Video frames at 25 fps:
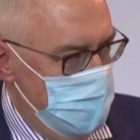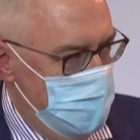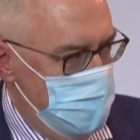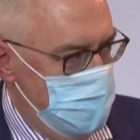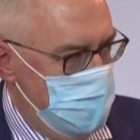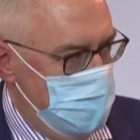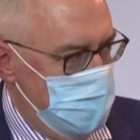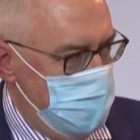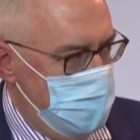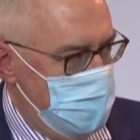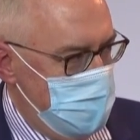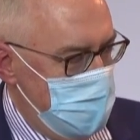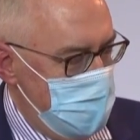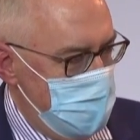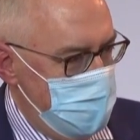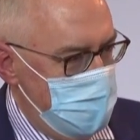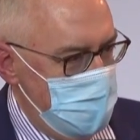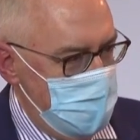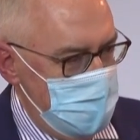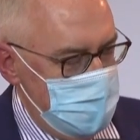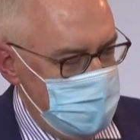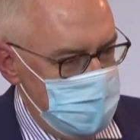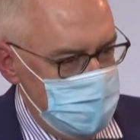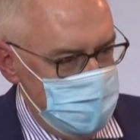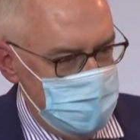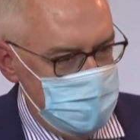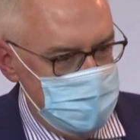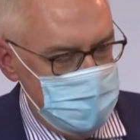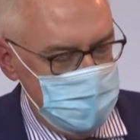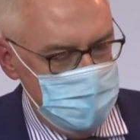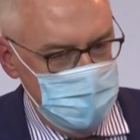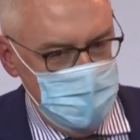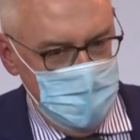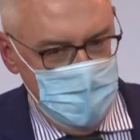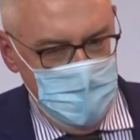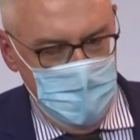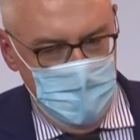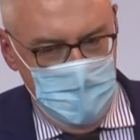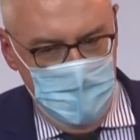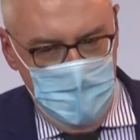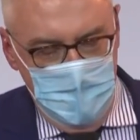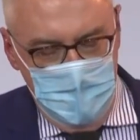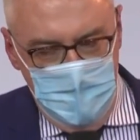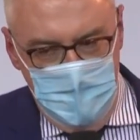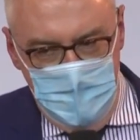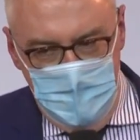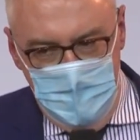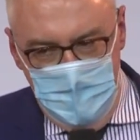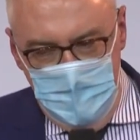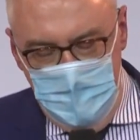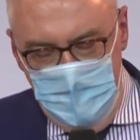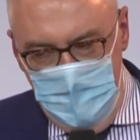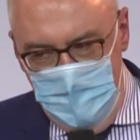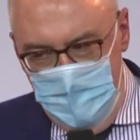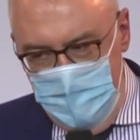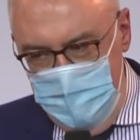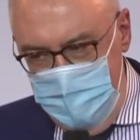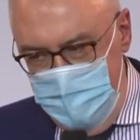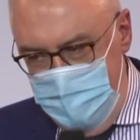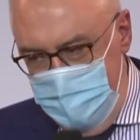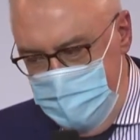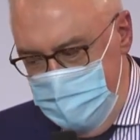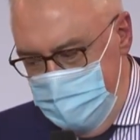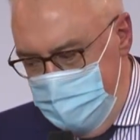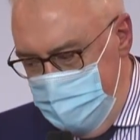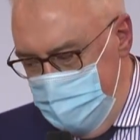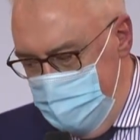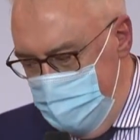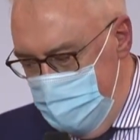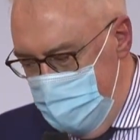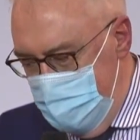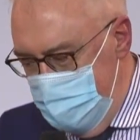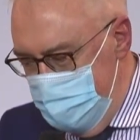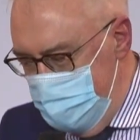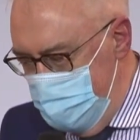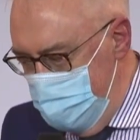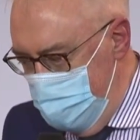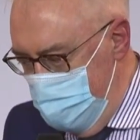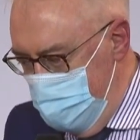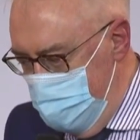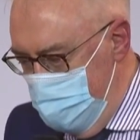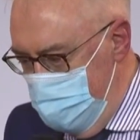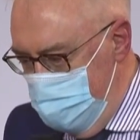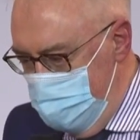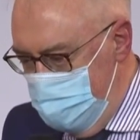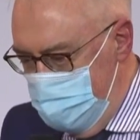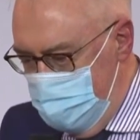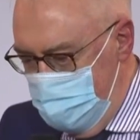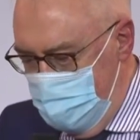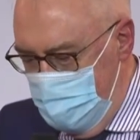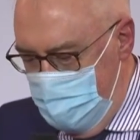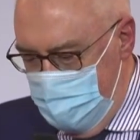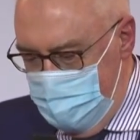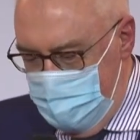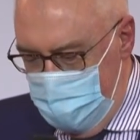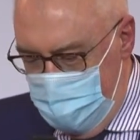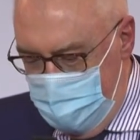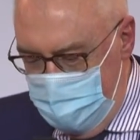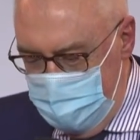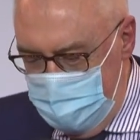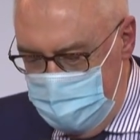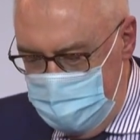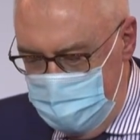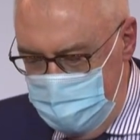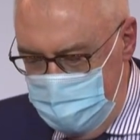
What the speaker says: but maybe I just mention a point